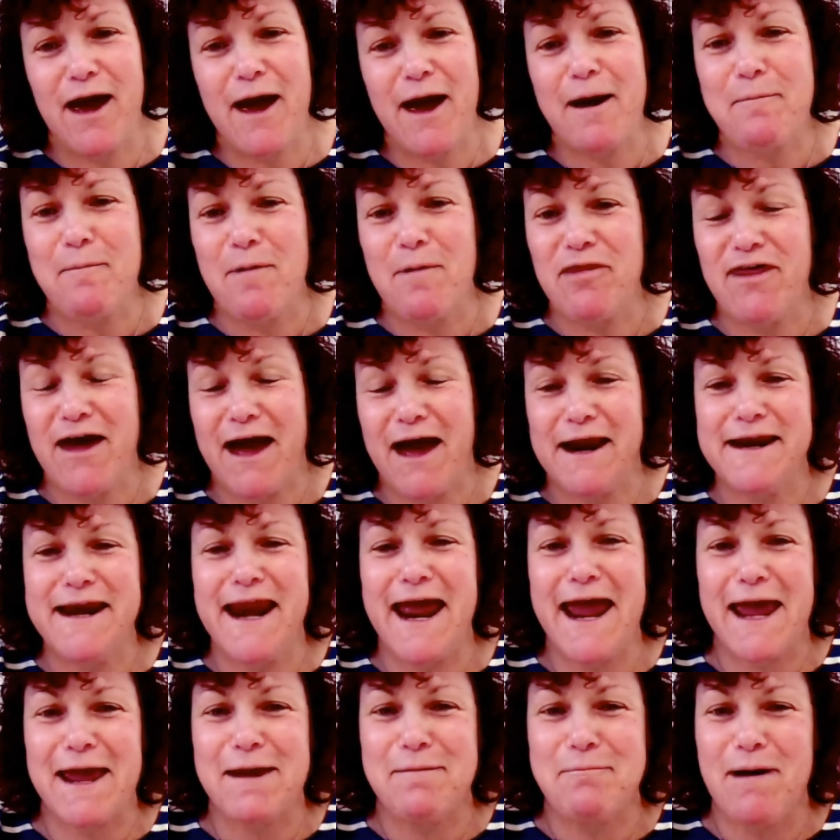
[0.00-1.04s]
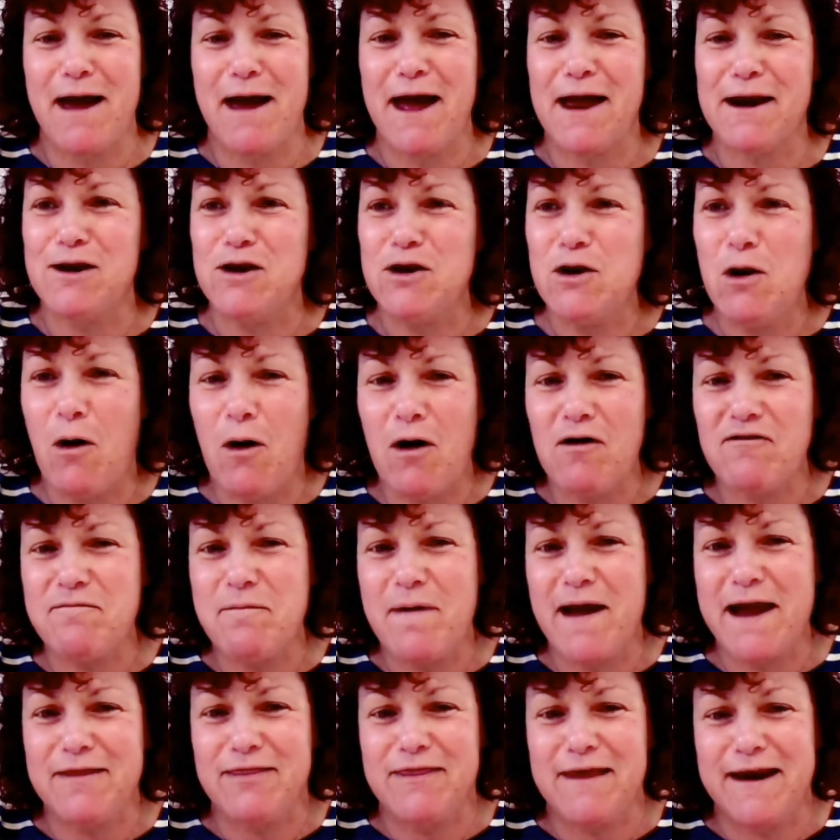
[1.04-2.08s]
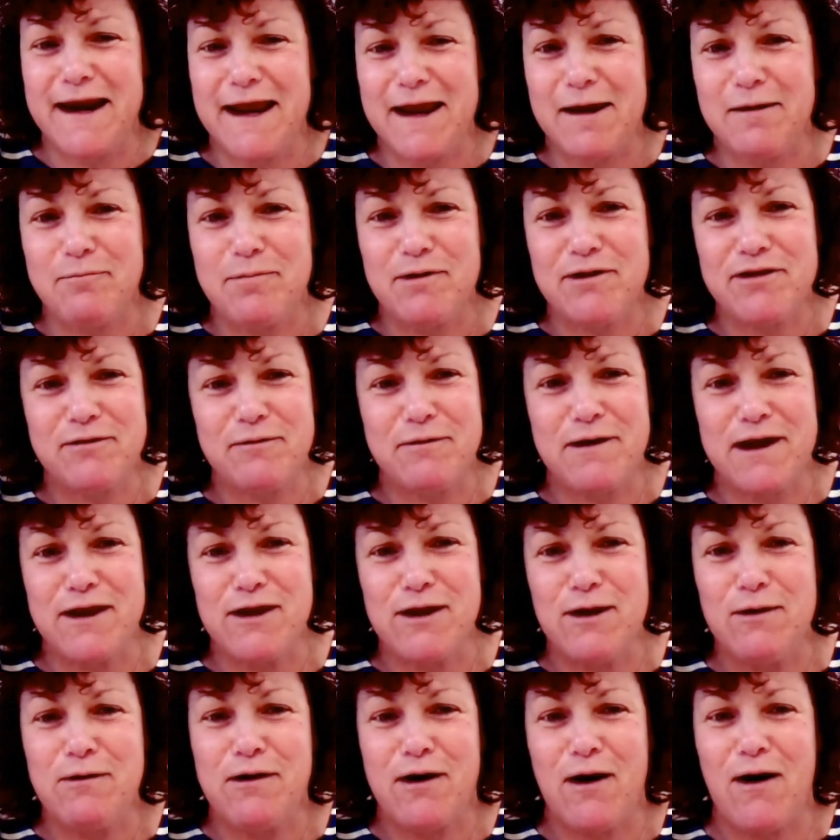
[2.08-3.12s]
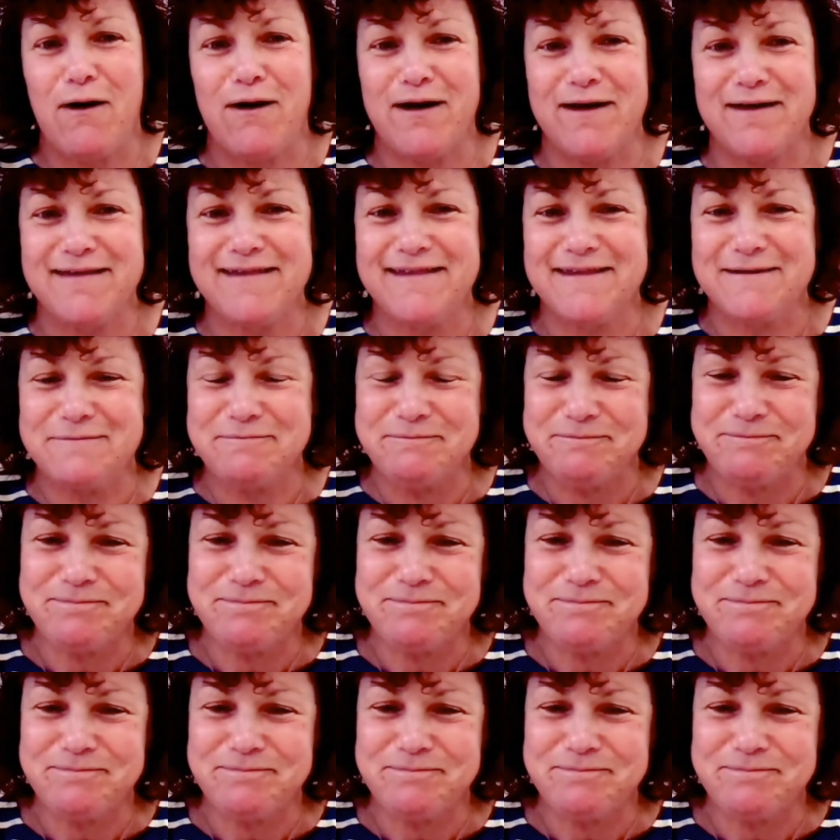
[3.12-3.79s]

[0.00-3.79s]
that name and not have made the link between you guys.